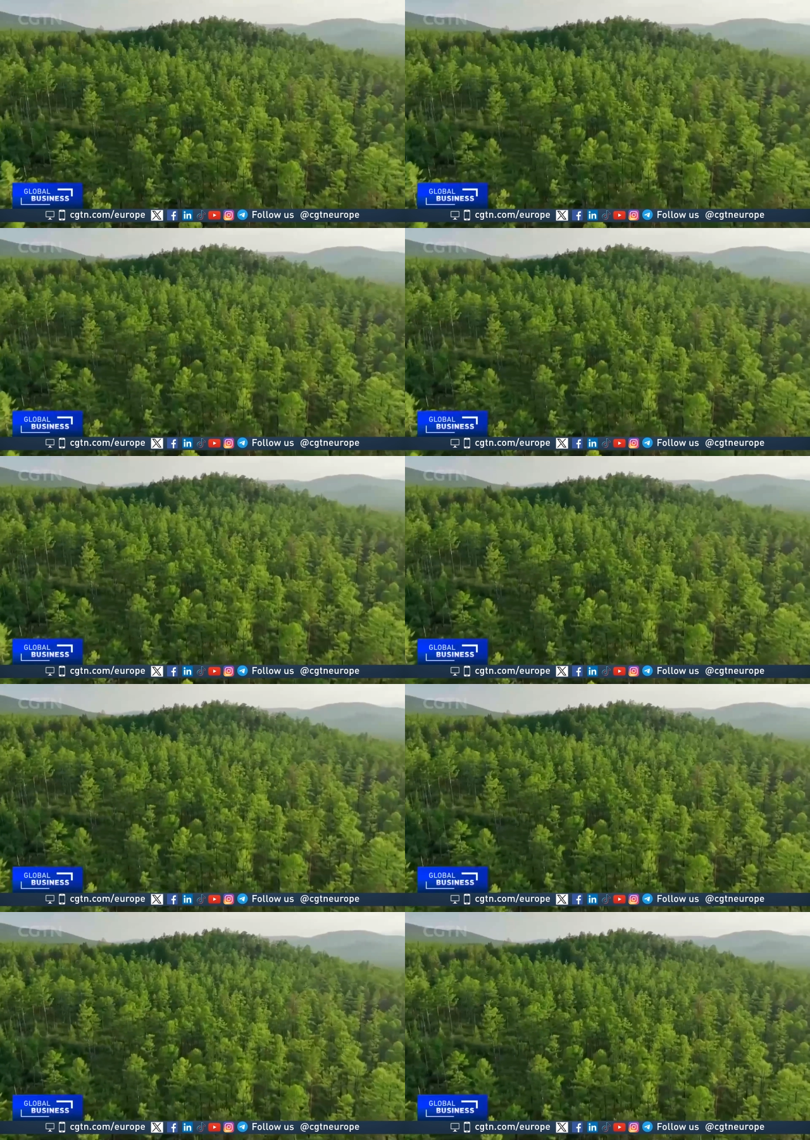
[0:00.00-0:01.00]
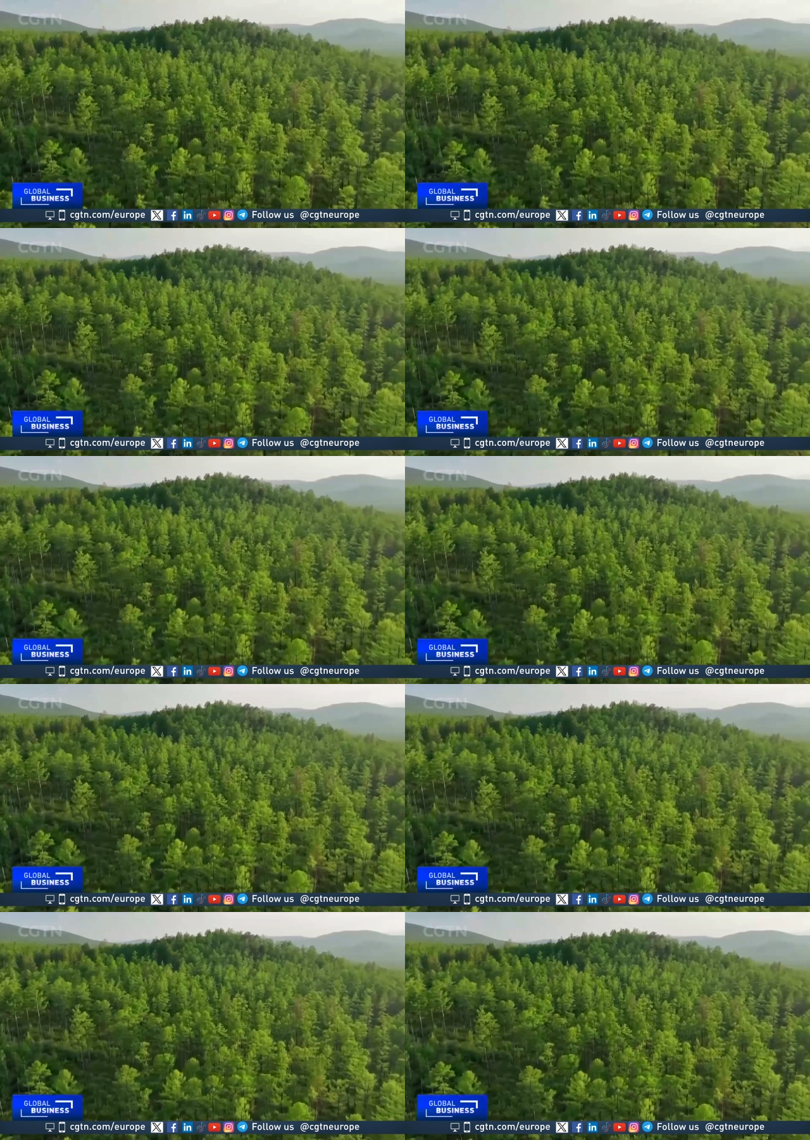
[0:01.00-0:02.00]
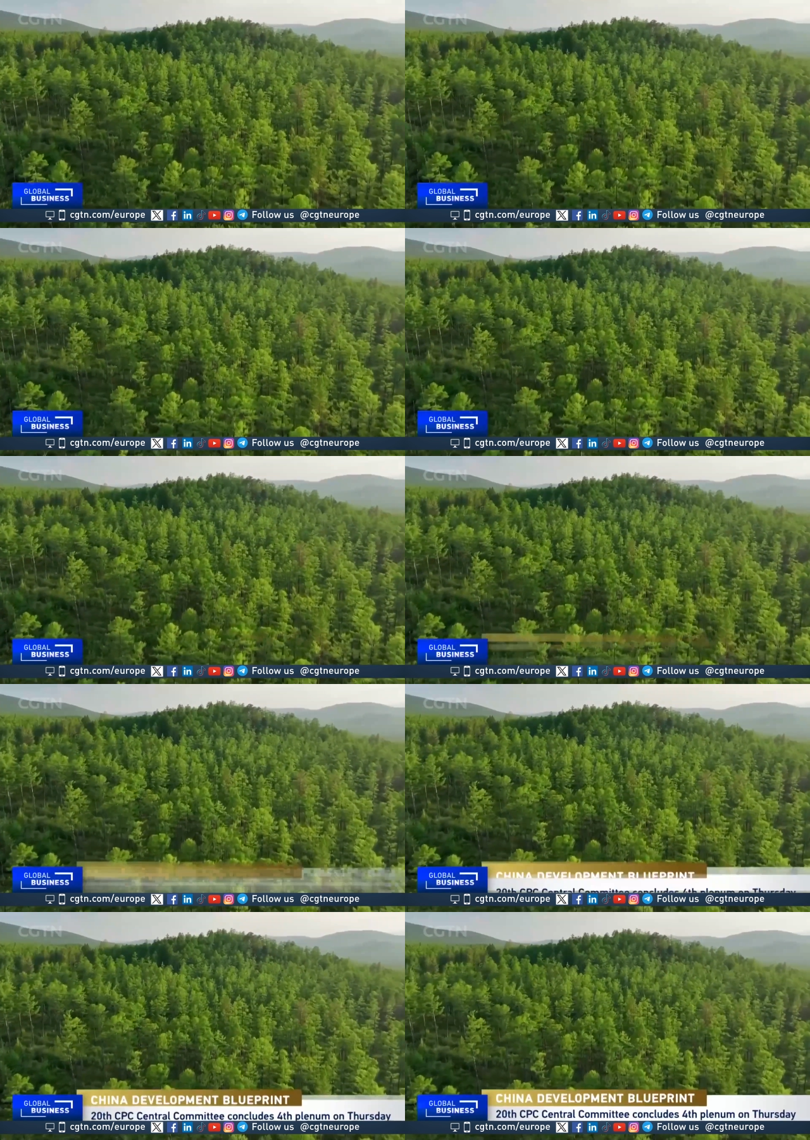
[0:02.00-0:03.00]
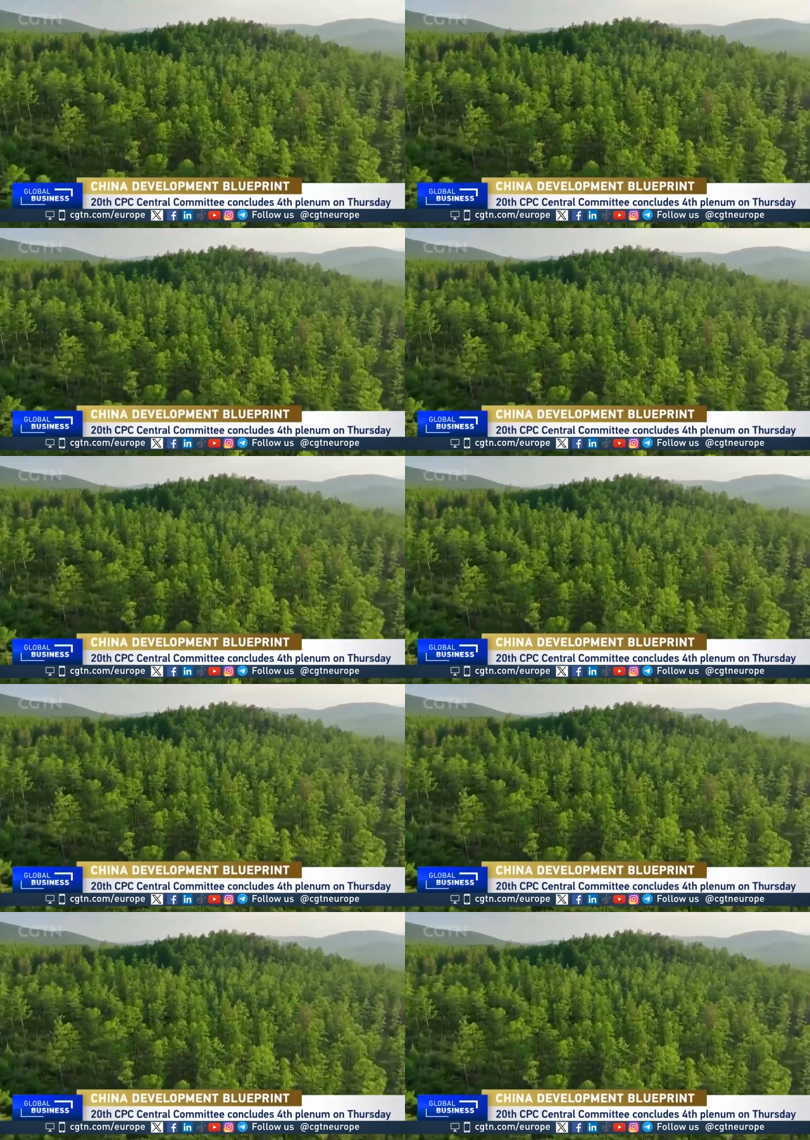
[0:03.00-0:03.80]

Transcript: (no speaker visible)